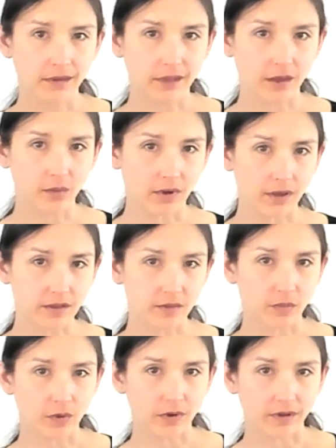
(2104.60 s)
that
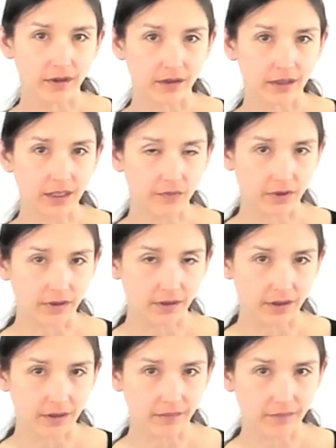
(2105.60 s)
wants more than the
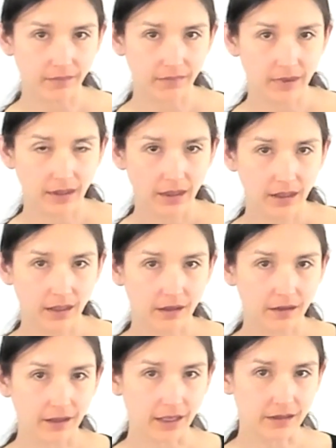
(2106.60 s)
everything.
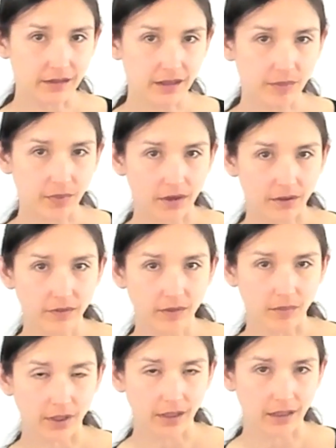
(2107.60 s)
That's that part of the
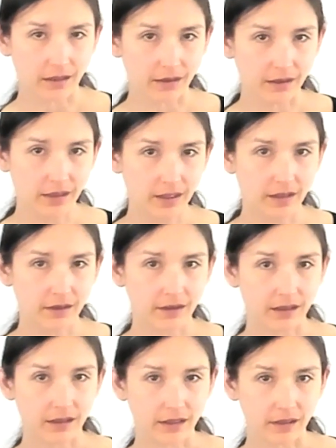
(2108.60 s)
mind
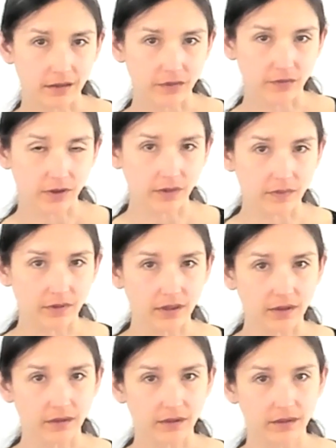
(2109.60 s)
that needs
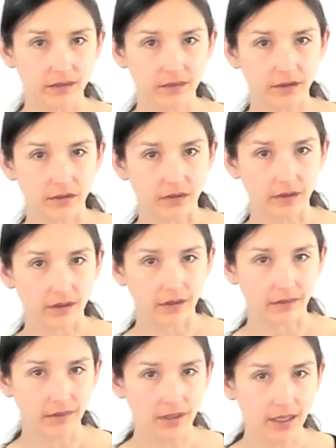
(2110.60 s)
forgiveness, you
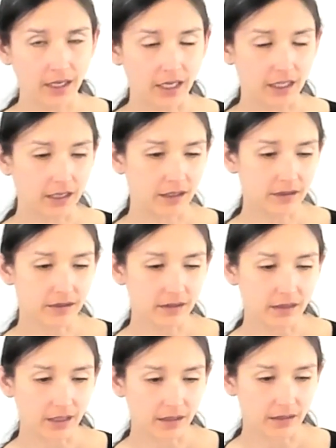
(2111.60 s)
see. And it
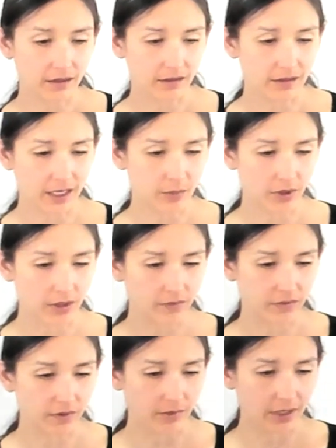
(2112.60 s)
isn't that that part
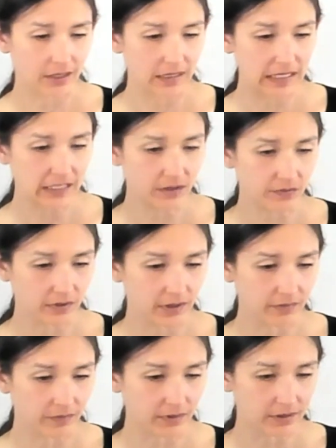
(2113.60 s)
of your mind needs
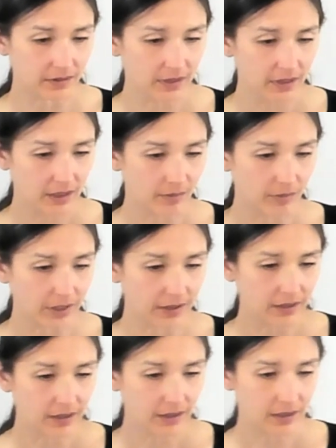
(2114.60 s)
forgiveness,
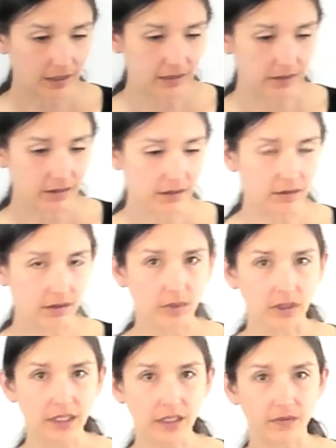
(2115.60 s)
but it's the
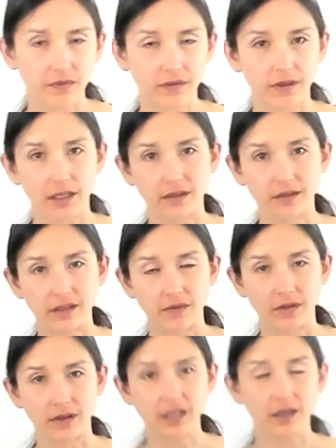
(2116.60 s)
belief that it's
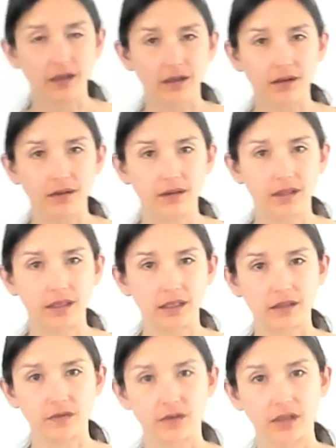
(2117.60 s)
even there that
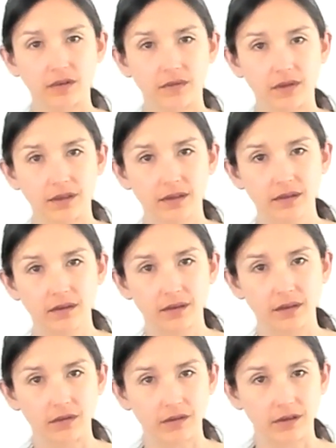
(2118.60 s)
needs forgiveness,
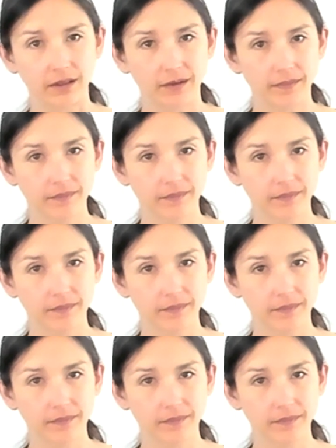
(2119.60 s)
you see.